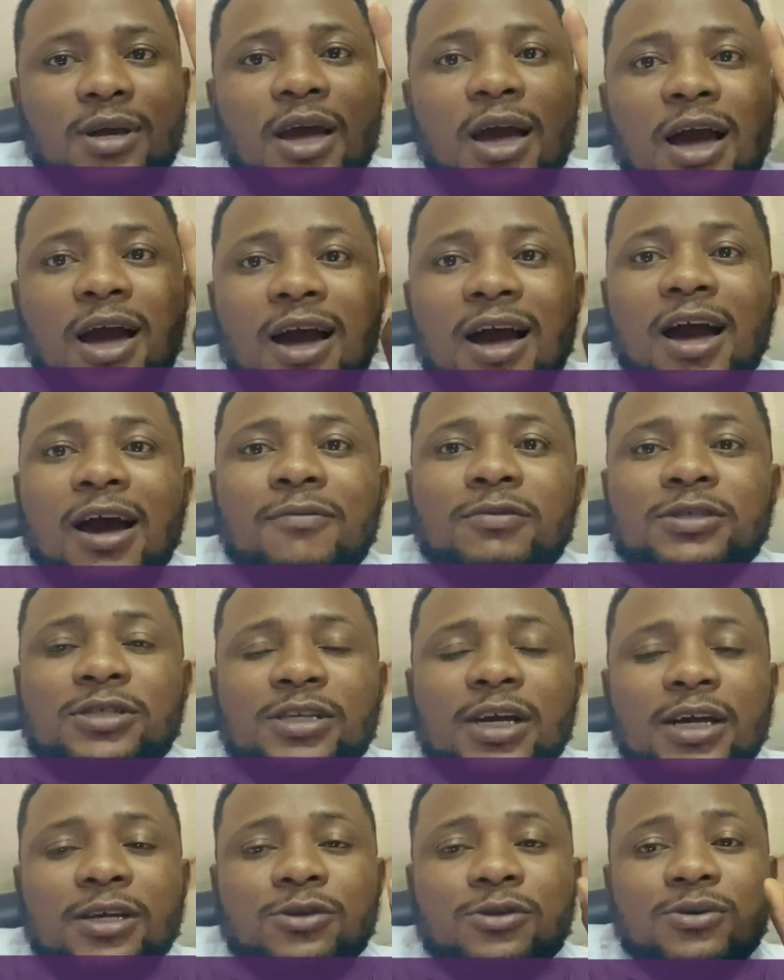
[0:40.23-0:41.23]
i have a
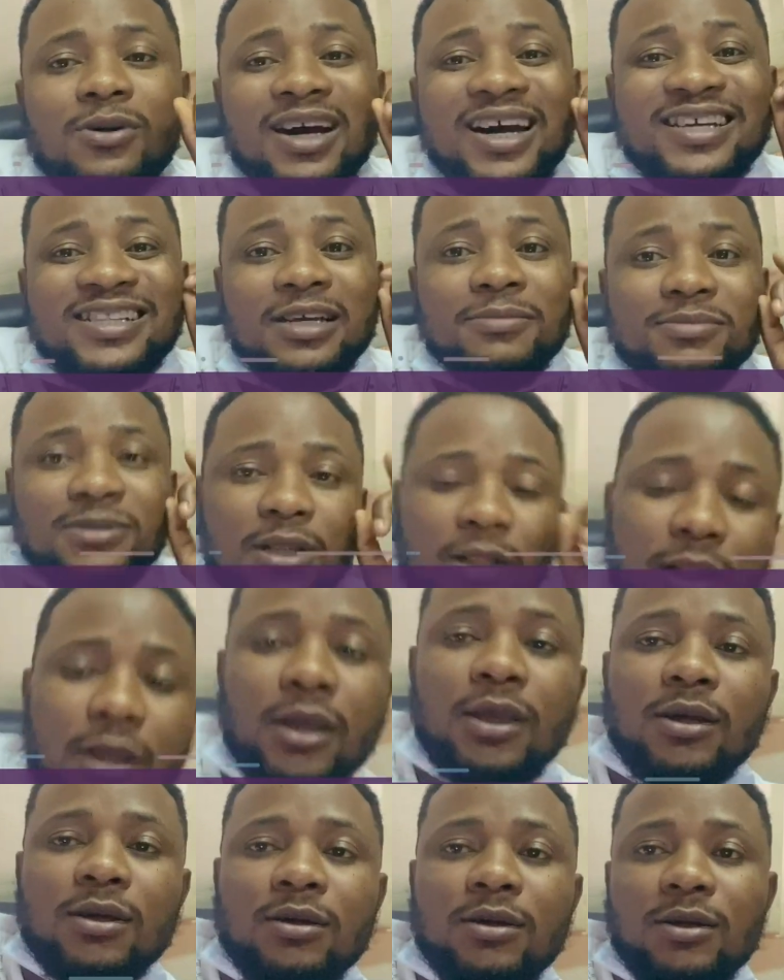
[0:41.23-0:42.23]
channel adams
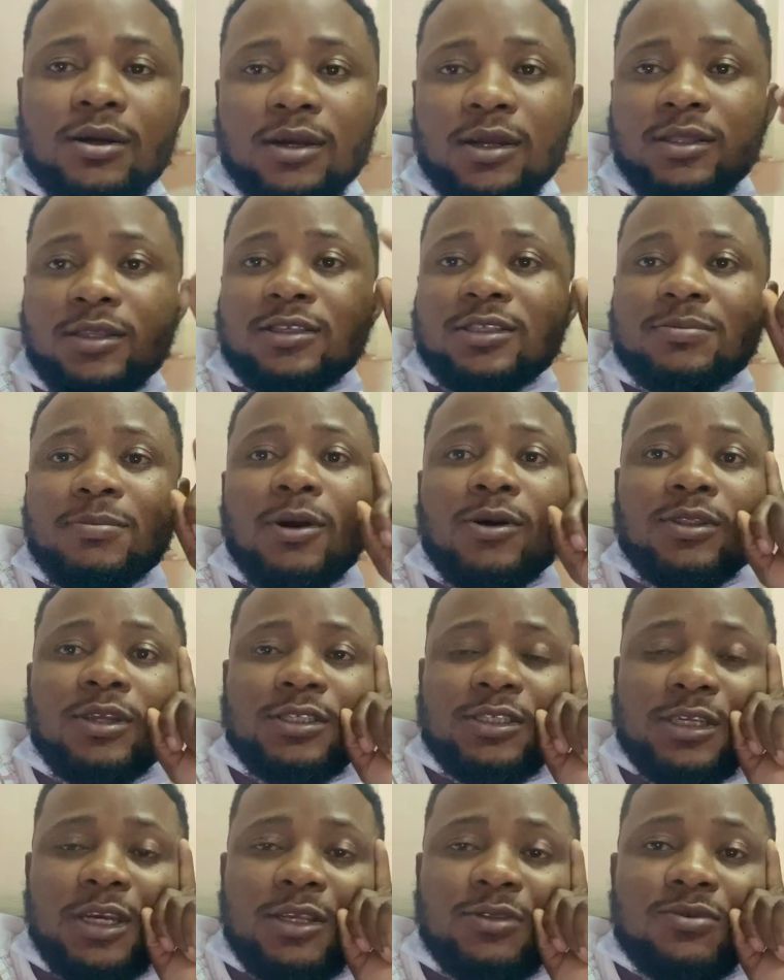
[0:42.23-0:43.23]
link and this is my other
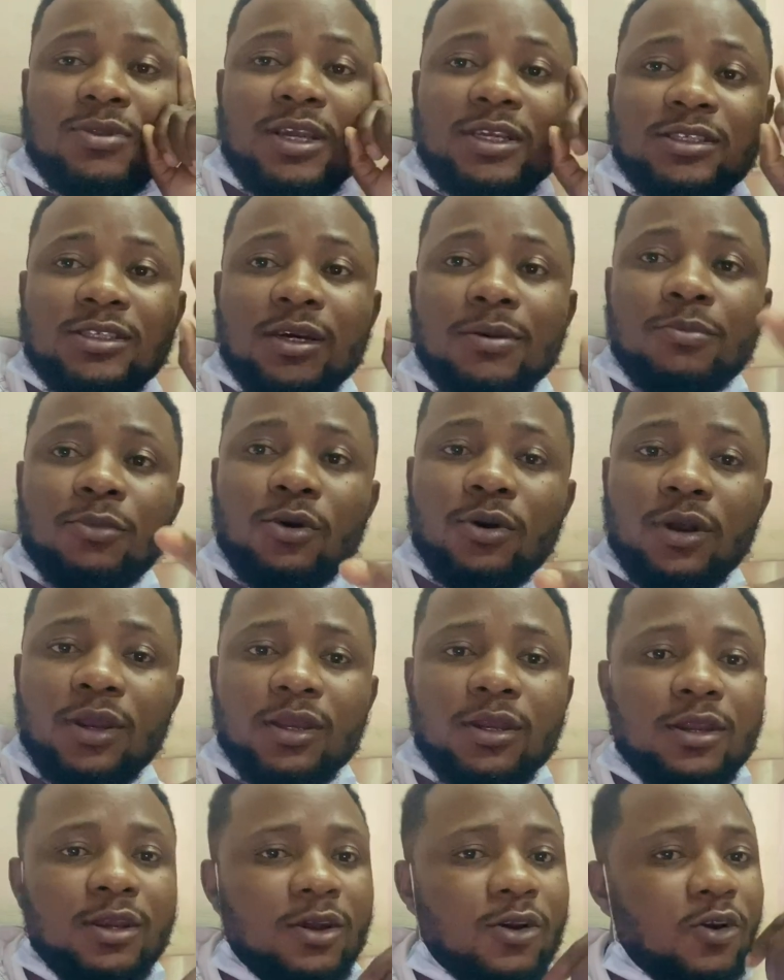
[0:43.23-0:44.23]
channel ninja boy
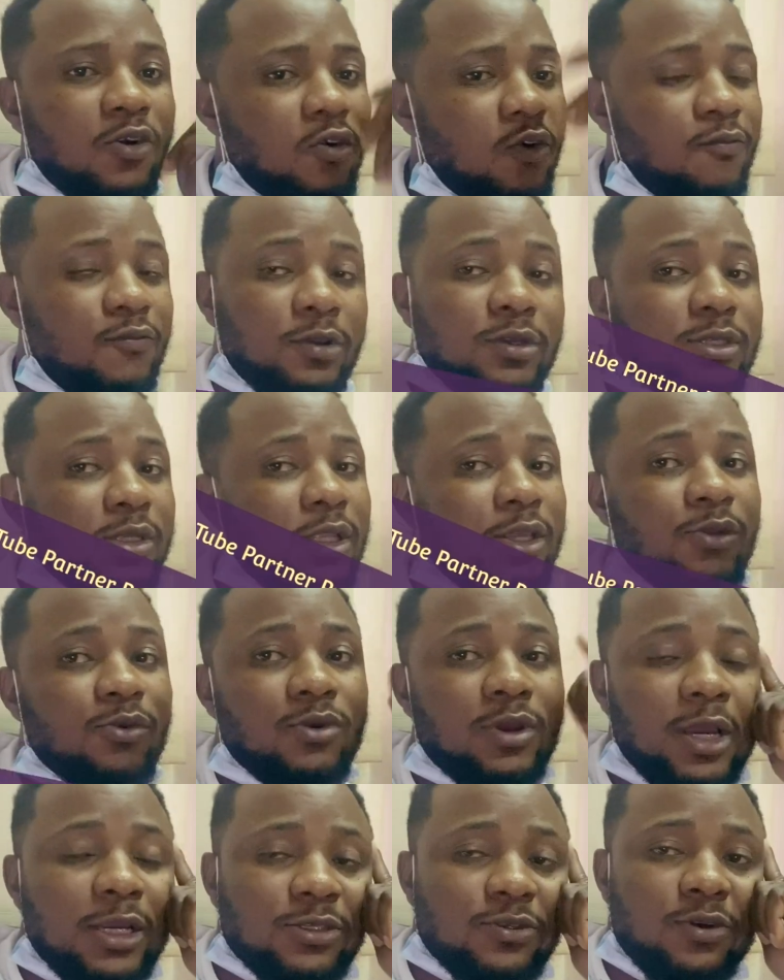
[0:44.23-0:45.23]
obviously you
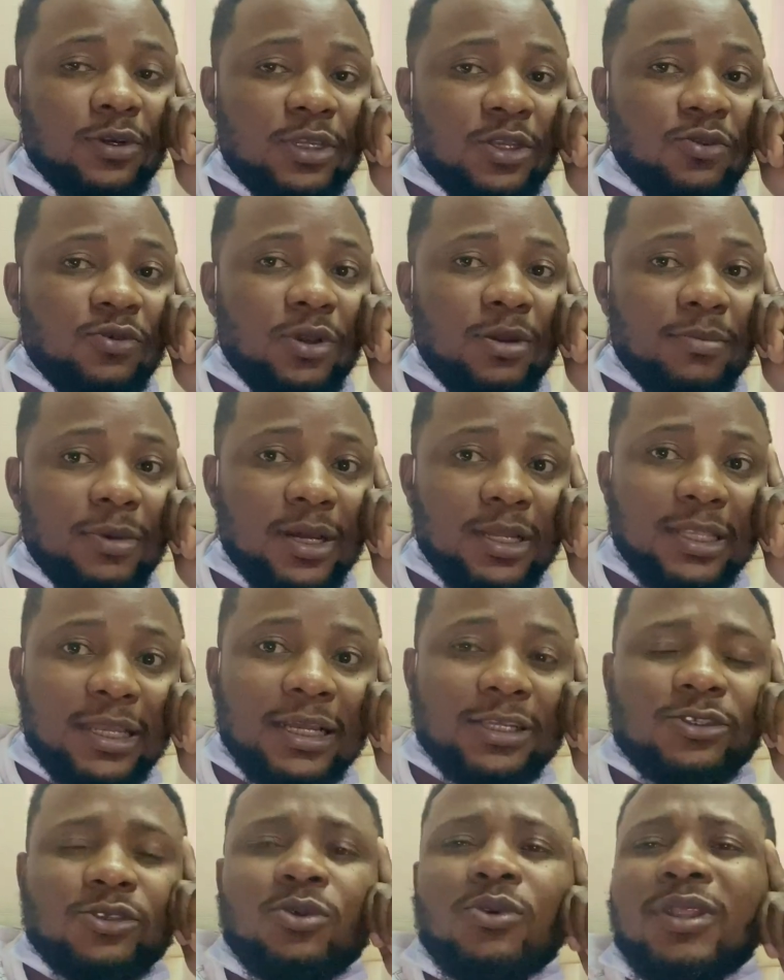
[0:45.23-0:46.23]
guys already know about
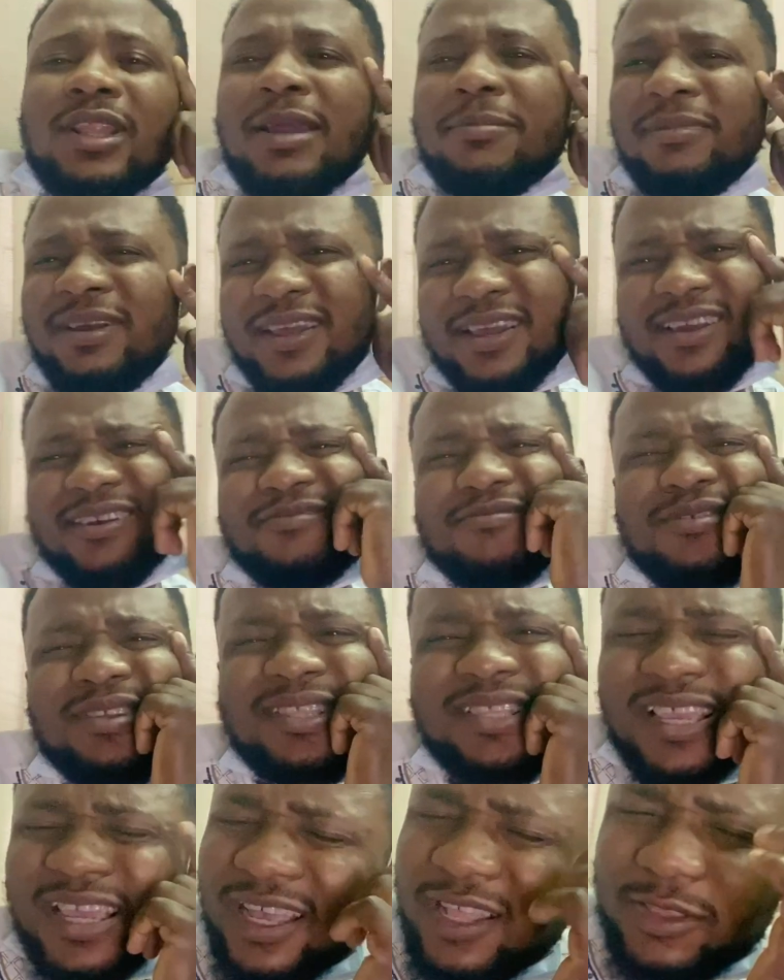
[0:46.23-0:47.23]
that so let me
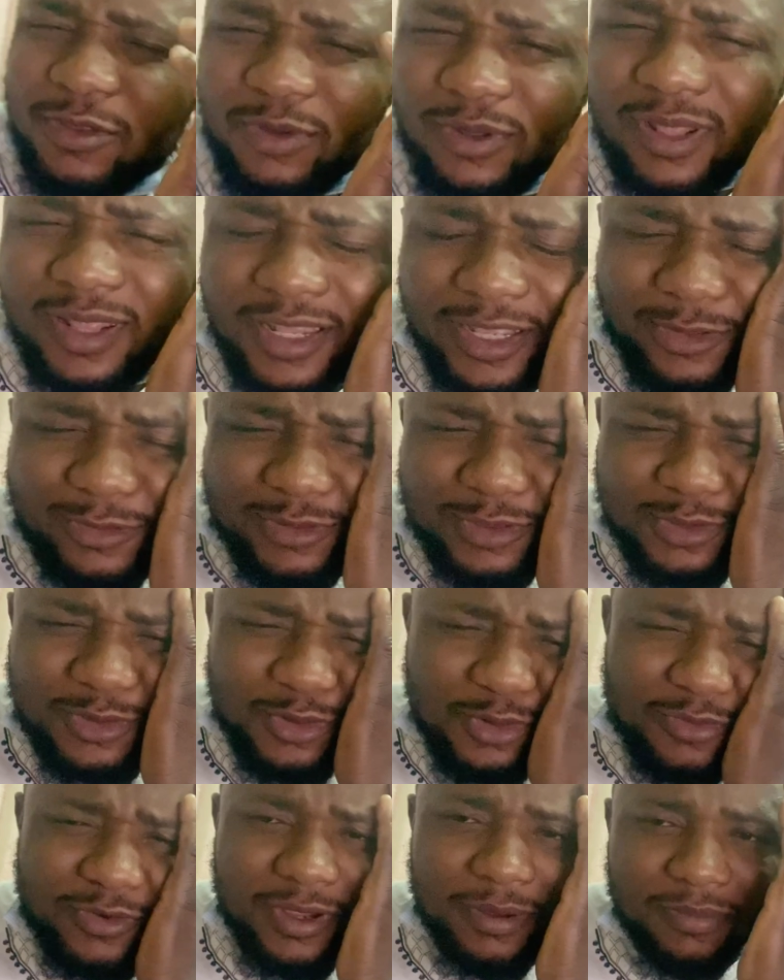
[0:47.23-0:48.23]
tell you a little
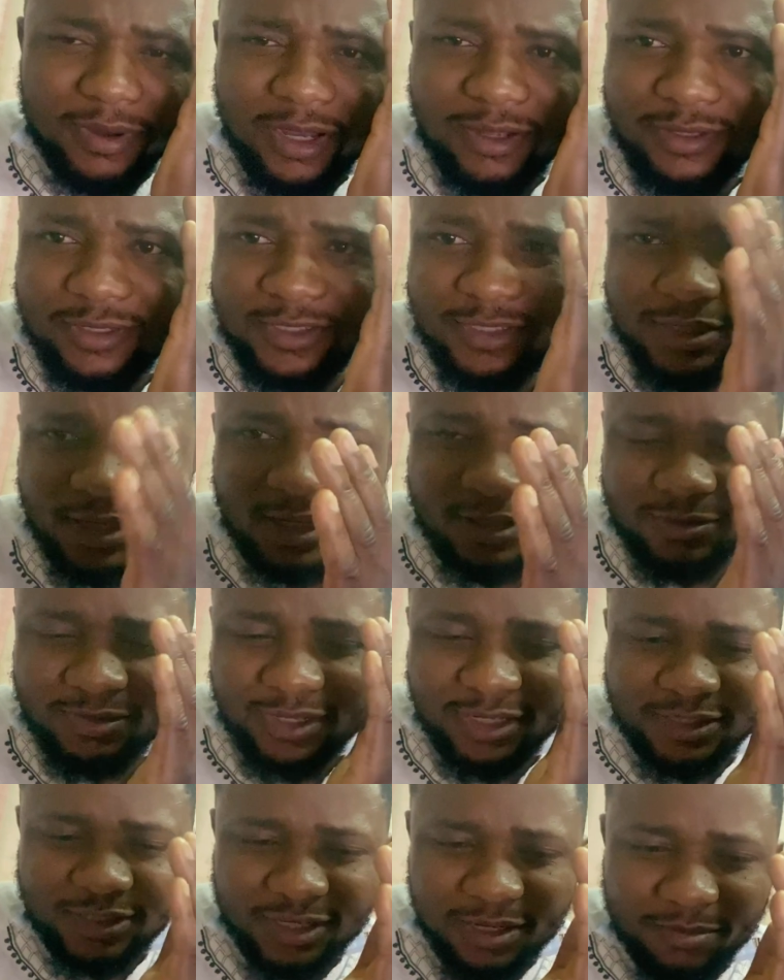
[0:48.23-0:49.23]
story about this channel
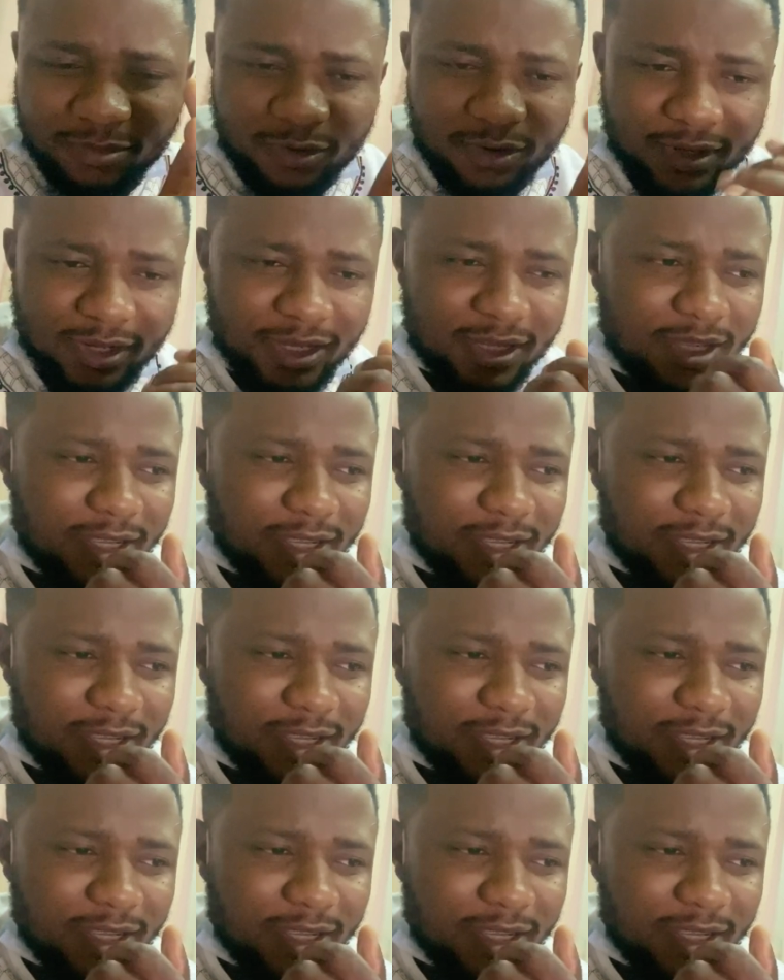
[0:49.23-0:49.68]
ninja boy